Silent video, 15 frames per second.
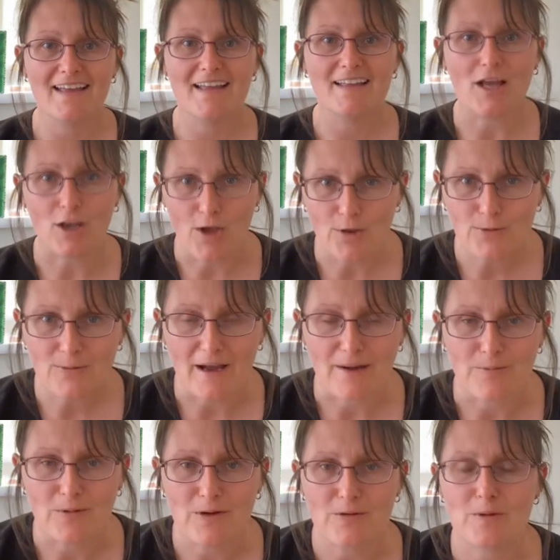Hello
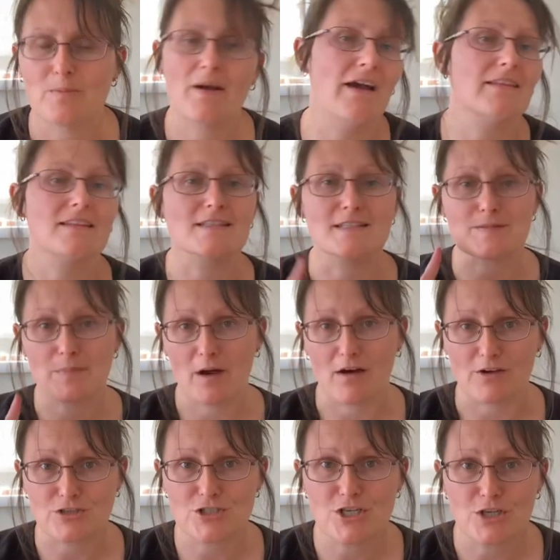and welcome back. This is
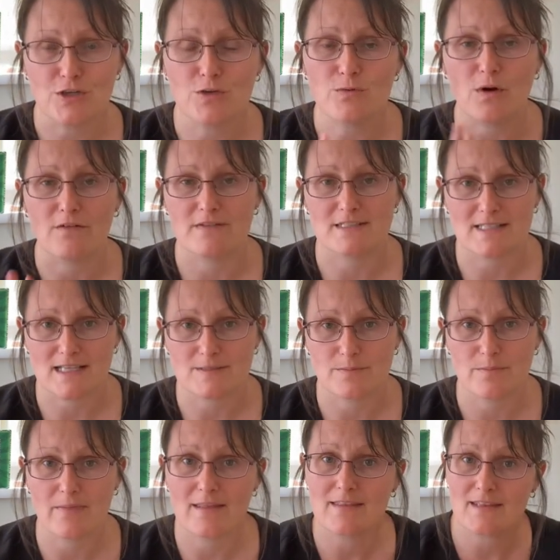part 2 of
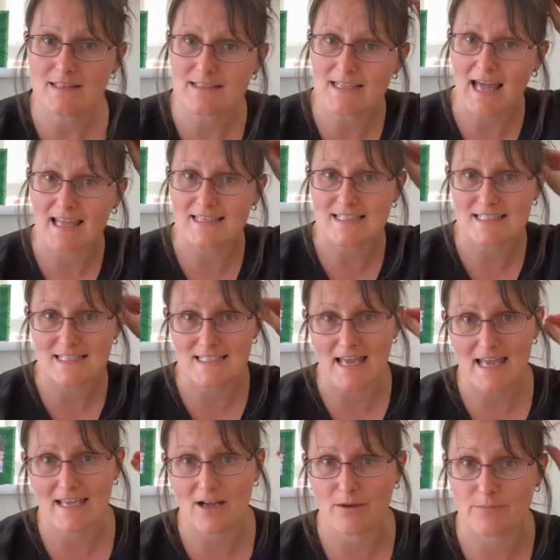assessment methods, and
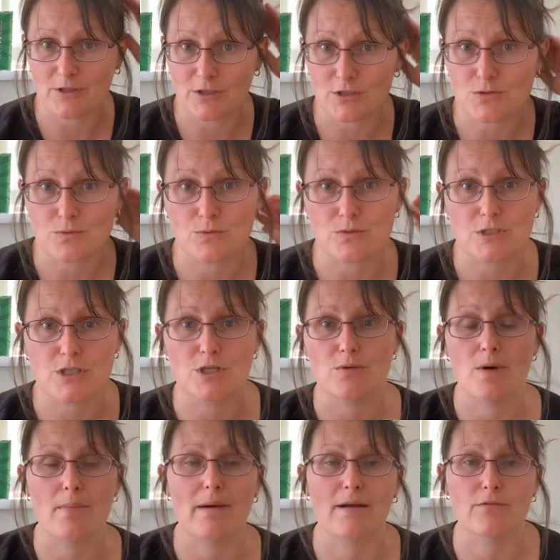today I'm going to talk to you
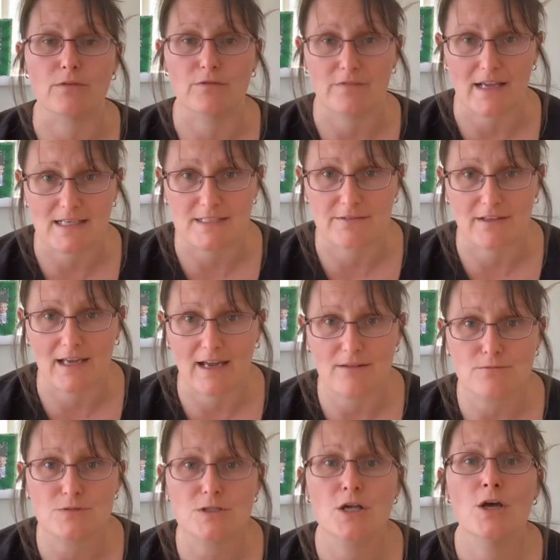about reflective
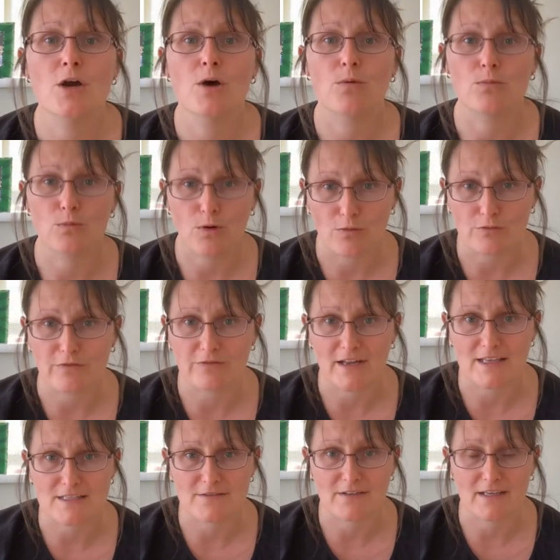accounts, what
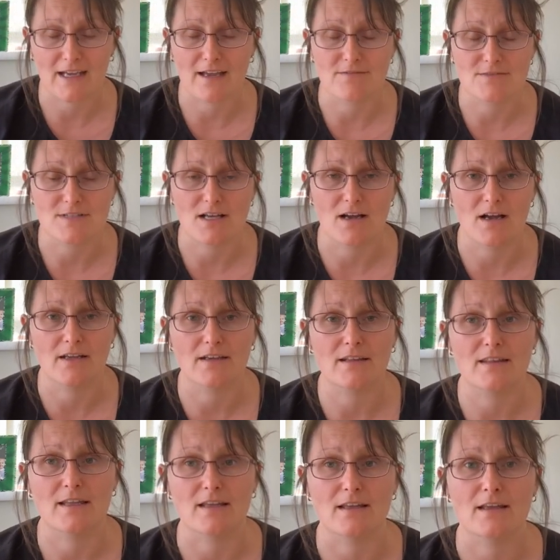reflective accounts are. And I
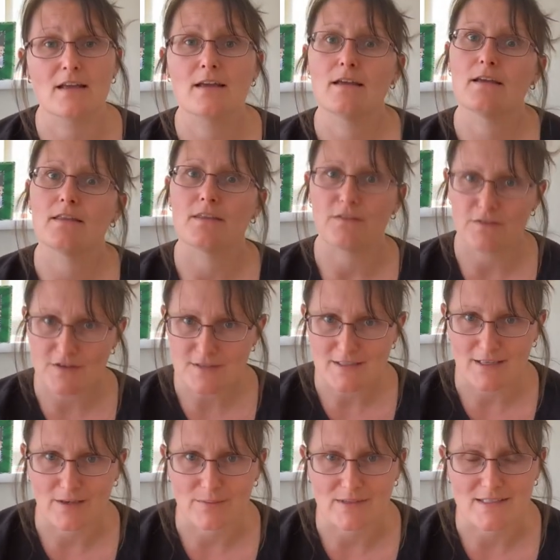think the first
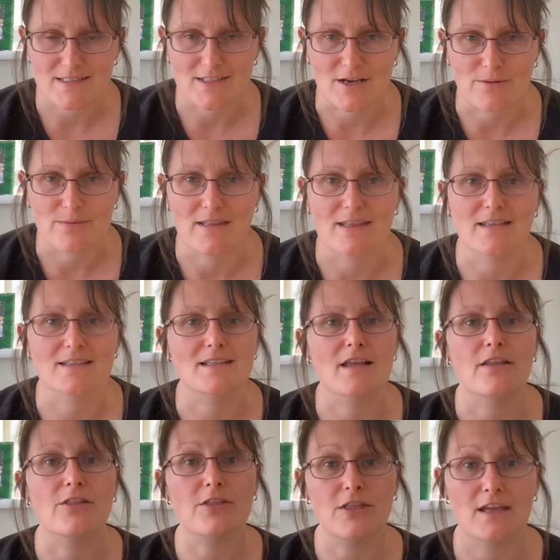thing I'm going to start with is a
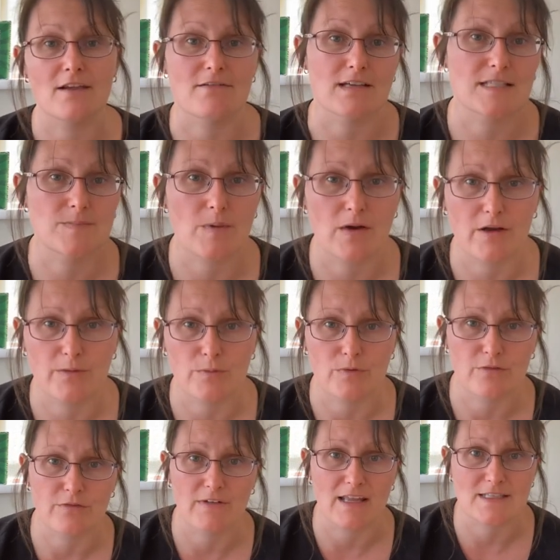theorist behind what
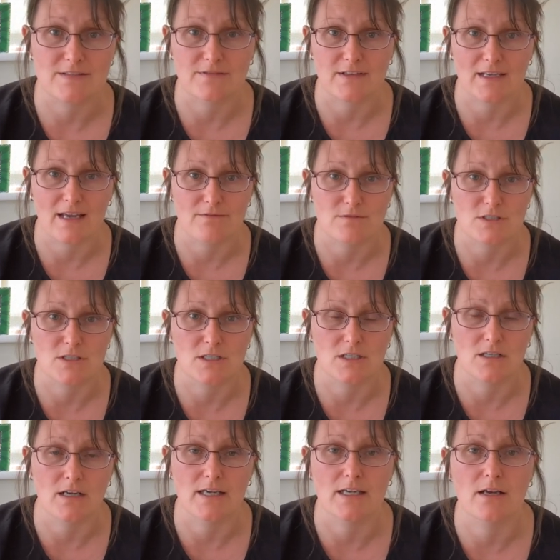reflective accounts look
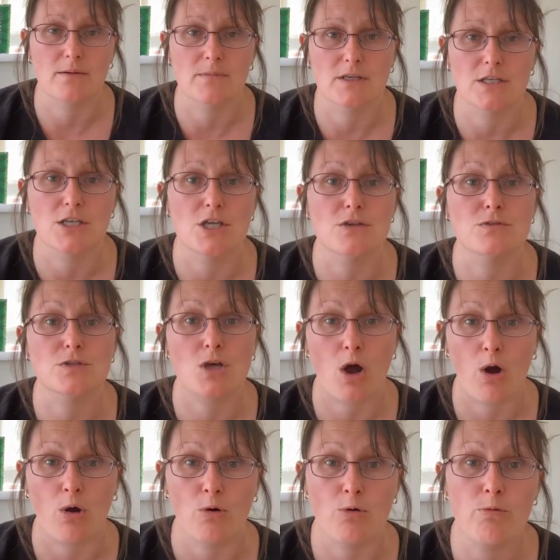like, and I'm going to use
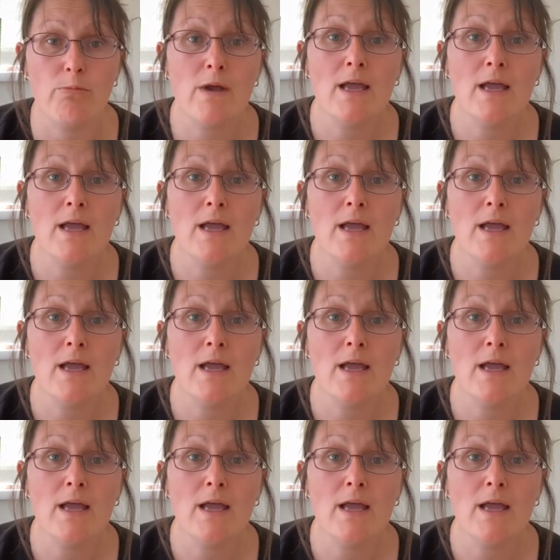Kolb.